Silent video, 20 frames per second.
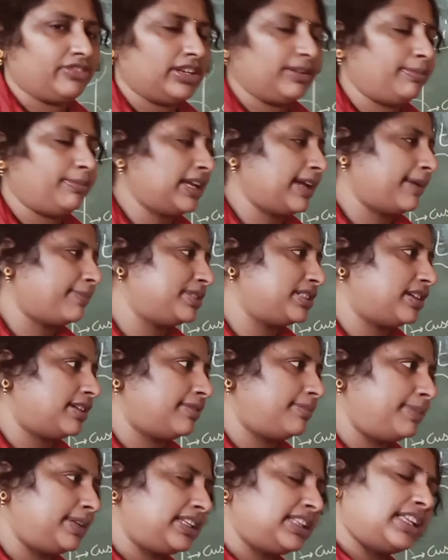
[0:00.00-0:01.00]
be
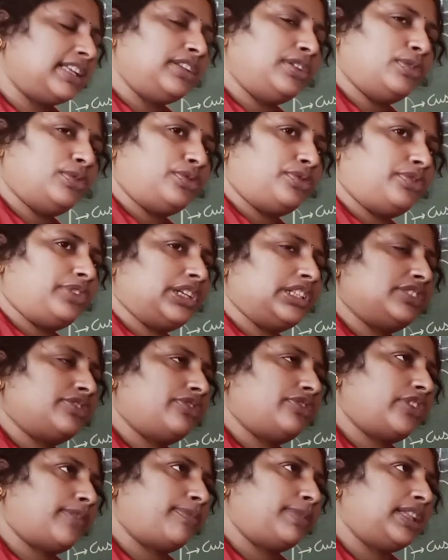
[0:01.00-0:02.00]
absorbing the nutrients
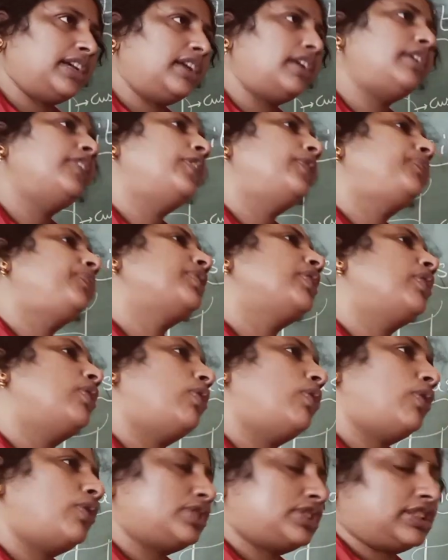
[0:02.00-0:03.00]
from the
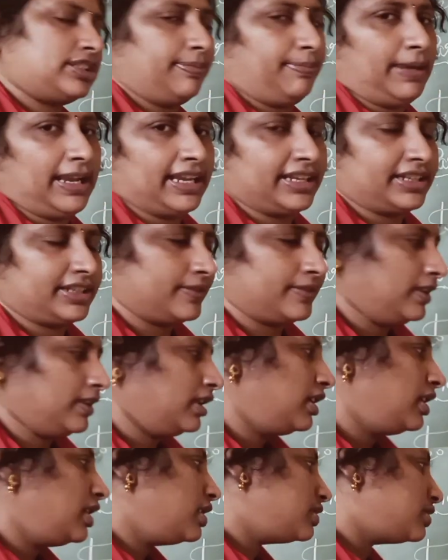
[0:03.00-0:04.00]
host plant.
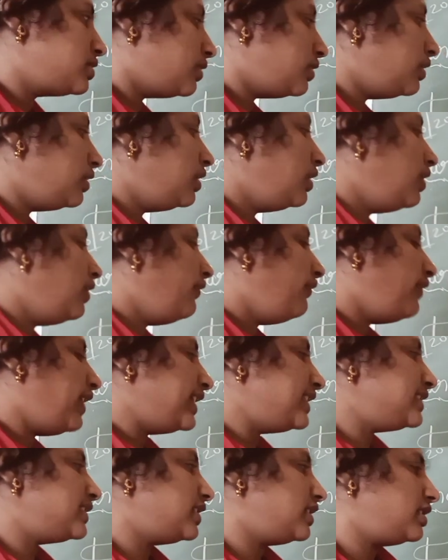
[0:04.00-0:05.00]
So
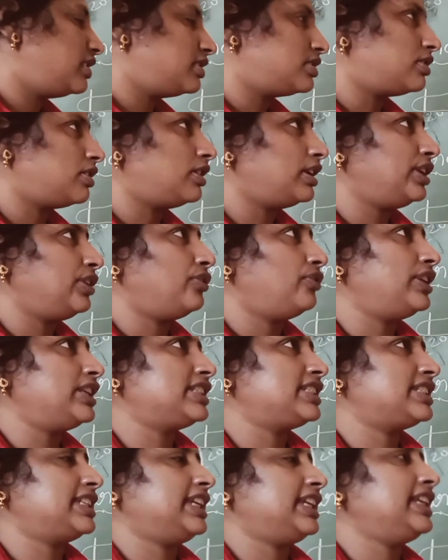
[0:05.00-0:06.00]
you will
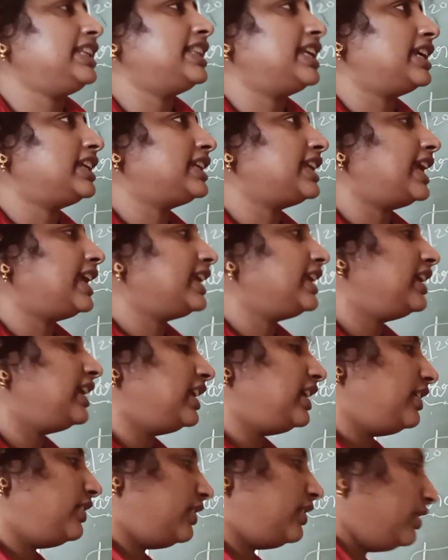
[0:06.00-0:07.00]
see that
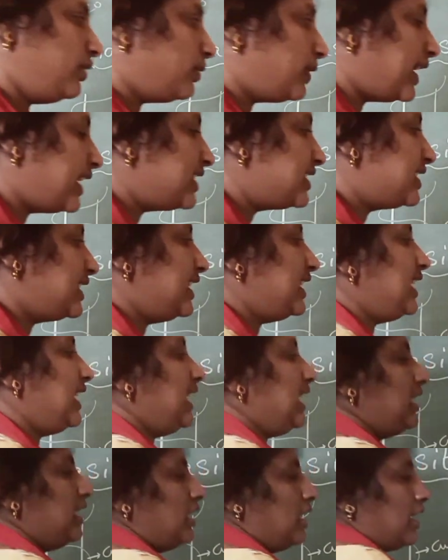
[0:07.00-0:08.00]
you can see
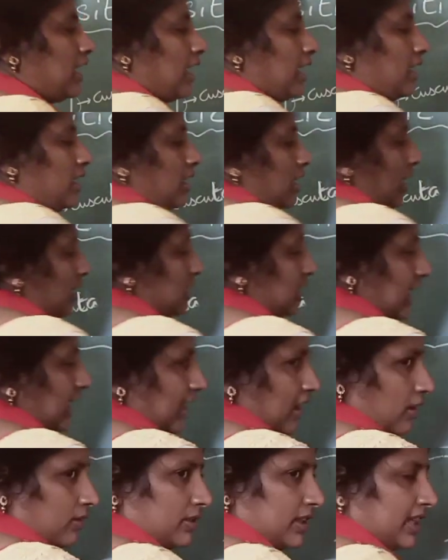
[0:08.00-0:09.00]

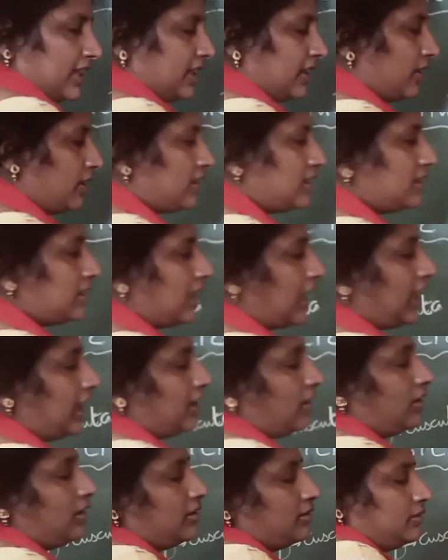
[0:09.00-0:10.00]
surrounding
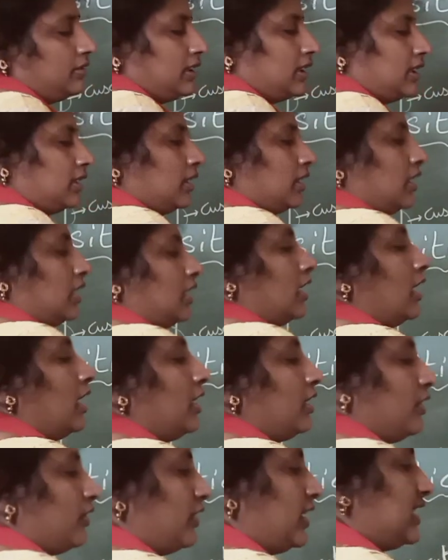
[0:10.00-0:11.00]
around,
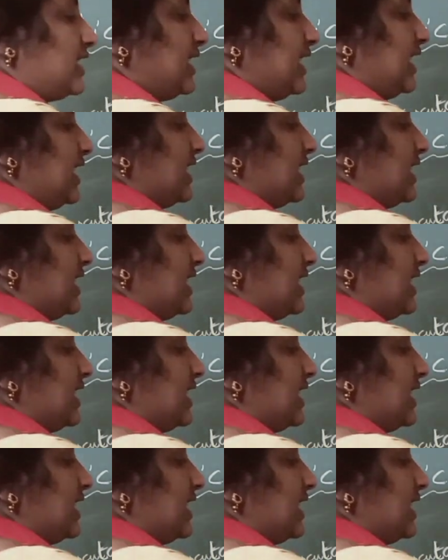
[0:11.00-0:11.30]
you will see